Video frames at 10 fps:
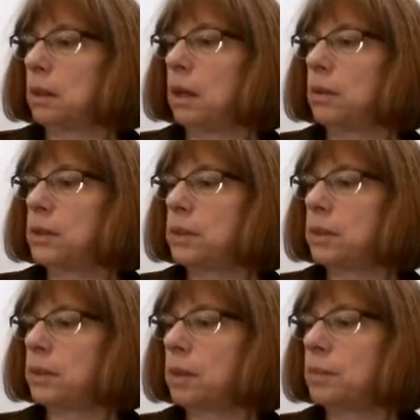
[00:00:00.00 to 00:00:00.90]
And the
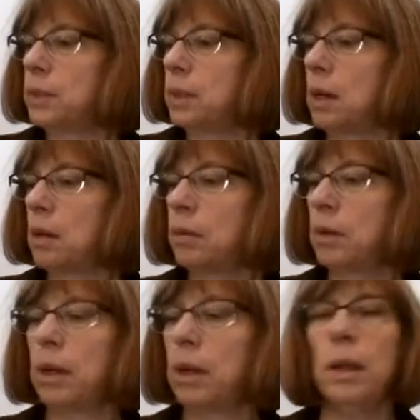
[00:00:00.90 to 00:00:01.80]
6 comes down,
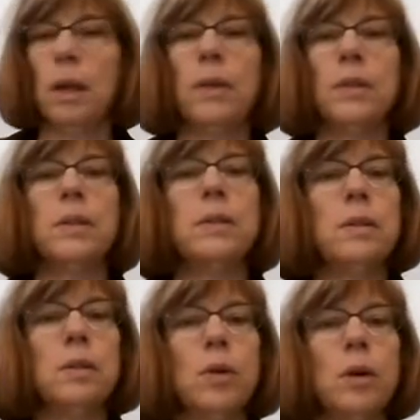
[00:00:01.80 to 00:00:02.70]
and again that's a
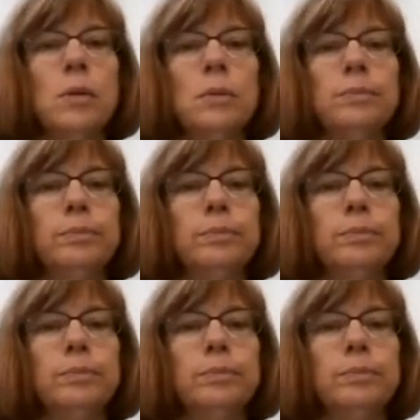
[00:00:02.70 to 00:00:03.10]
0.